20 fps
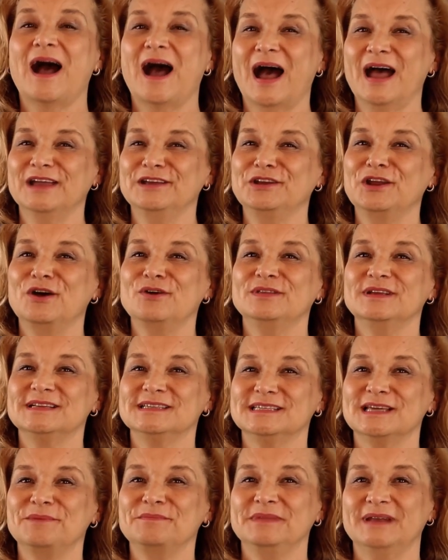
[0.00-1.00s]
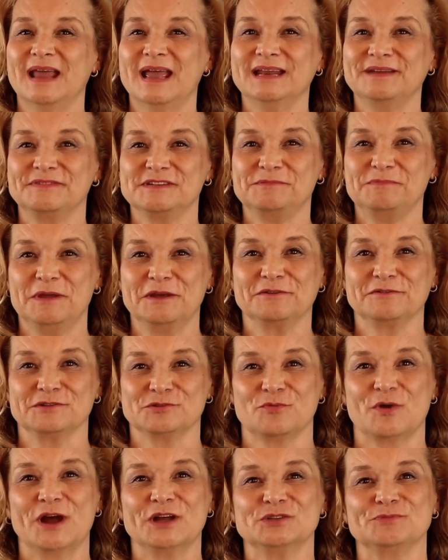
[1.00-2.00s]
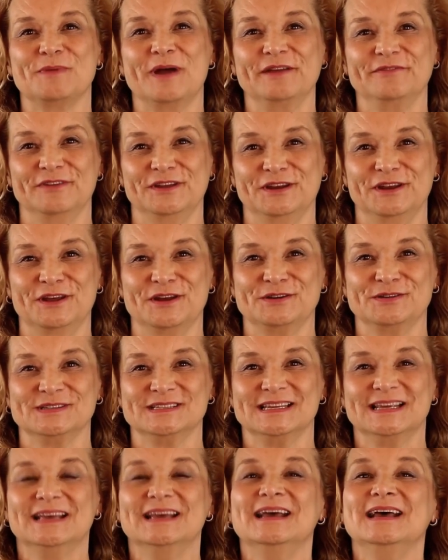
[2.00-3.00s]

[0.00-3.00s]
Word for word: I know that some native speakers watch my videos.